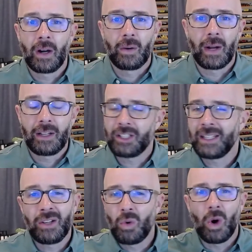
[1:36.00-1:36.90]
All right, just
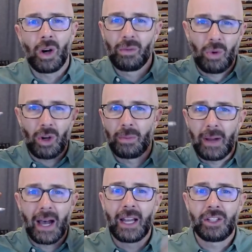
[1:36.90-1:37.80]
any wall
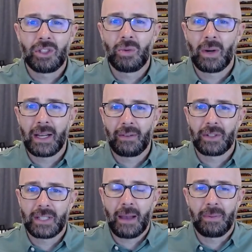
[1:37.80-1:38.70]
behind you, whatever
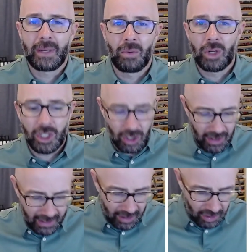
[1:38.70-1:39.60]
is happening. We're just looking at this